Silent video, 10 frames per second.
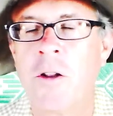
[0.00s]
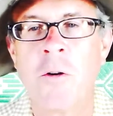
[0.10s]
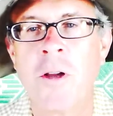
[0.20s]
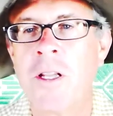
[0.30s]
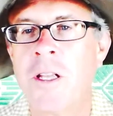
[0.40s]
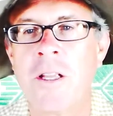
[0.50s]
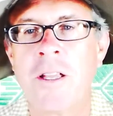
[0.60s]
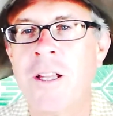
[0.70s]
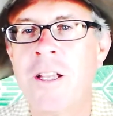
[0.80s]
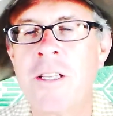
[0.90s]
you know, it,
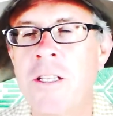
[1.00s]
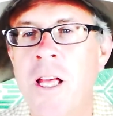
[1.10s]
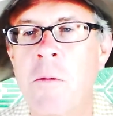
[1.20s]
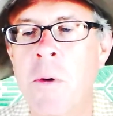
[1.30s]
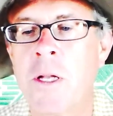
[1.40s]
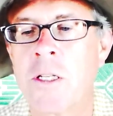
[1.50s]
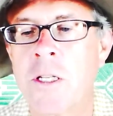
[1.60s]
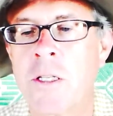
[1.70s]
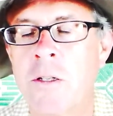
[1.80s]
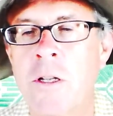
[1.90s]
it doesn't take
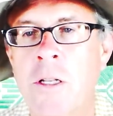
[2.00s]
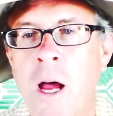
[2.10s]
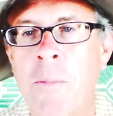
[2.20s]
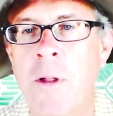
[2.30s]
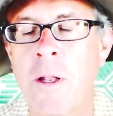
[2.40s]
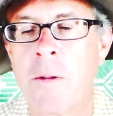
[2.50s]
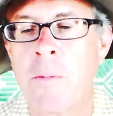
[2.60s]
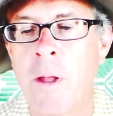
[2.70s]
much to, to, to topple it.